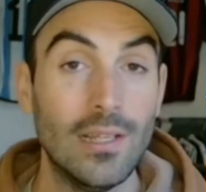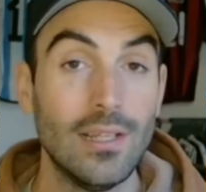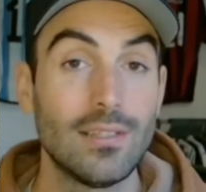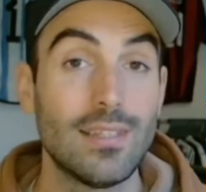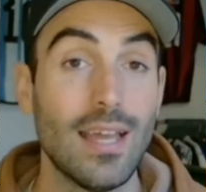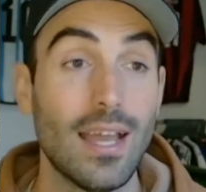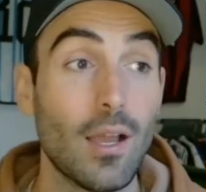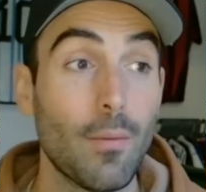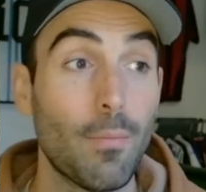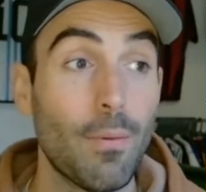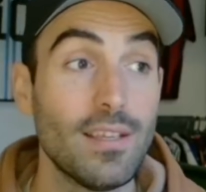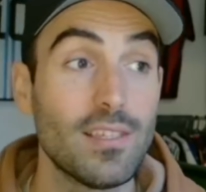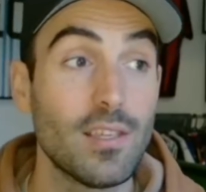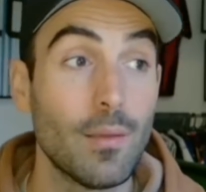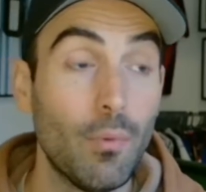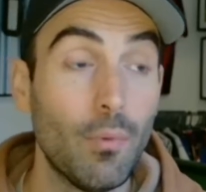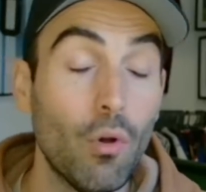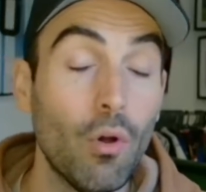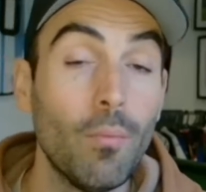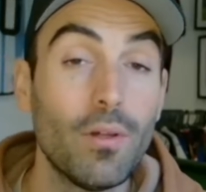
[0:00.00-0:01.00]
Saka plays
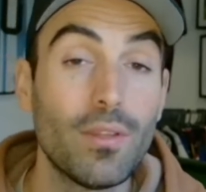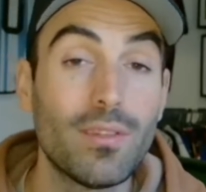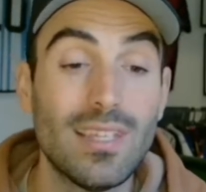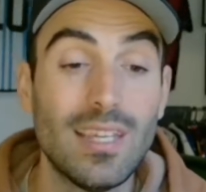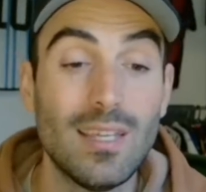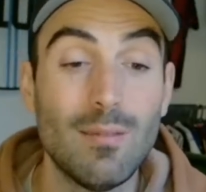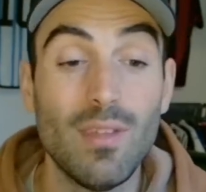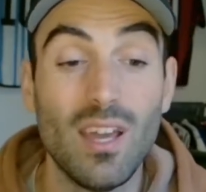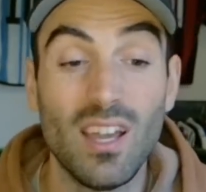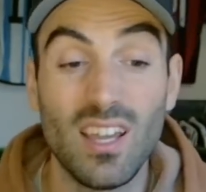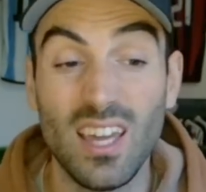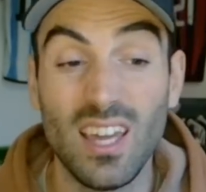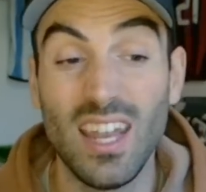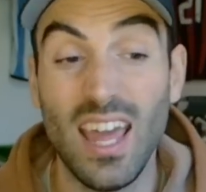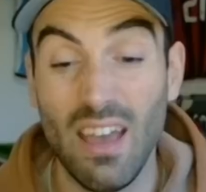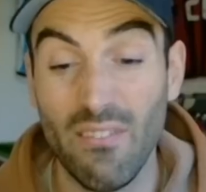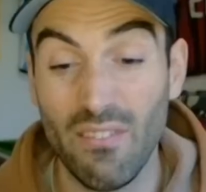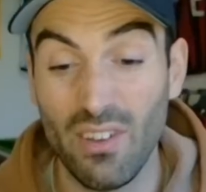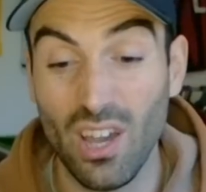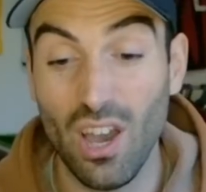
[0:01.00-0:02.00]
a Bournemouth team that are going
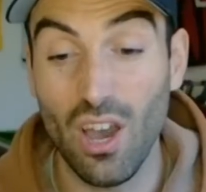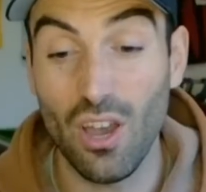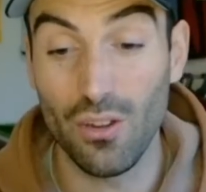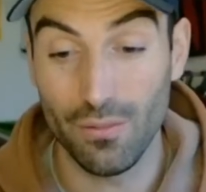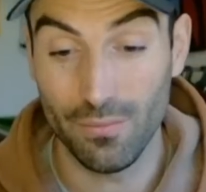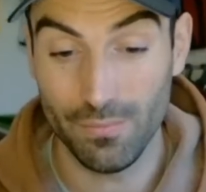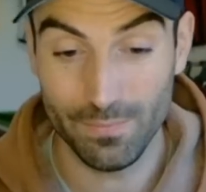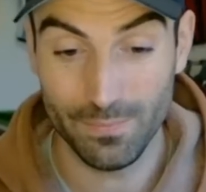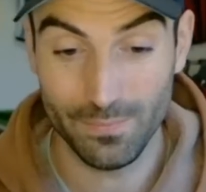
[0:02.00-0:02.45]
to have a go.